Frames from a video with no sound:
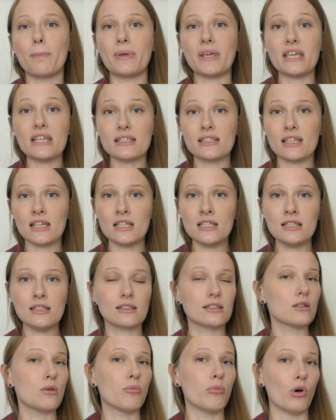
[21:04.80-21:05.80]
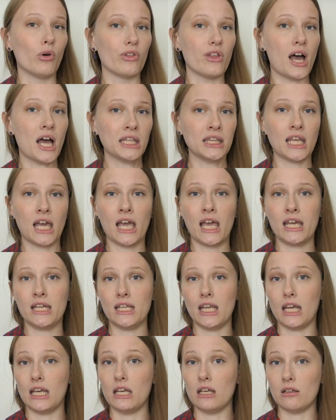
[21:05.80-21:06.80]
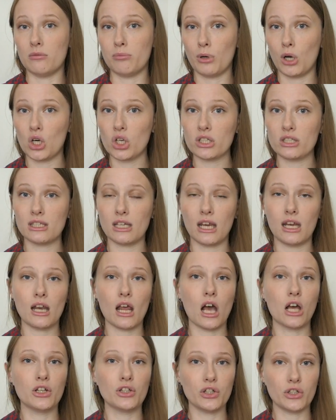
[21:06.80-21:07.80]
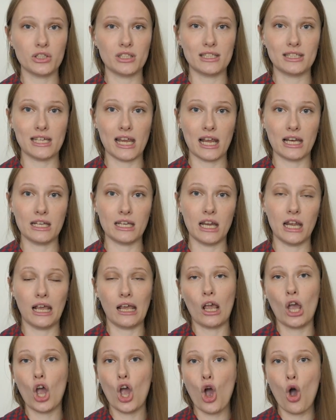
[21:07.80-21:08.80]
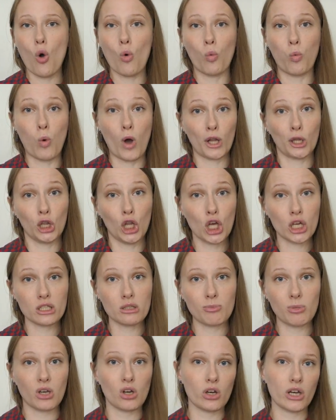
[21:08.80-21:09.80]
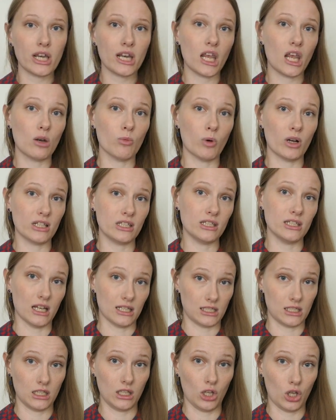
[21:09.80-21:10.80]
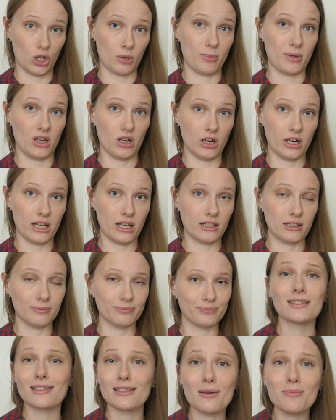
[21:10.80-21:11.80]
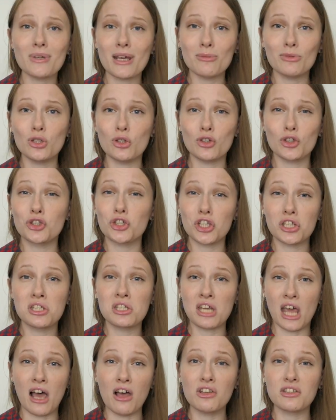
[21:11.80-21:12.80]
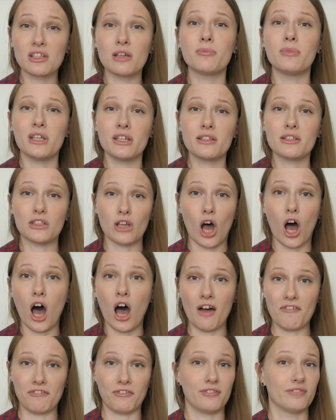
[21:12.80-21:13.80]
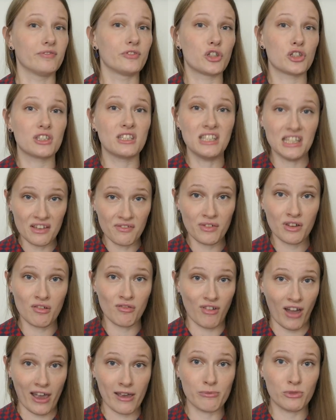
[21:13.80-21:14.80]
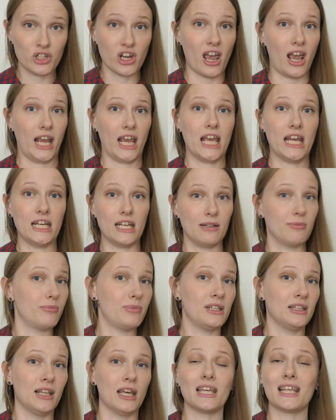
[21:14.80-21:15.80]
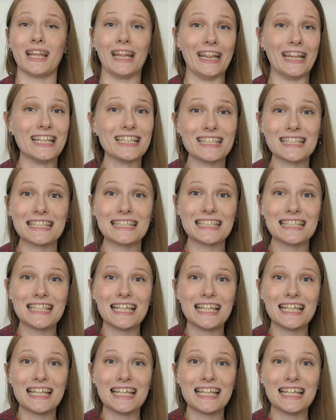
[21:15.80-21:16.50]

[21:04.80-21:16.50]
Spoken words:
pieces, both online and in person, understanding what looks period and what doesn't look period. Sometimes you can just tell something is off. Just give it a vibe check and be like, this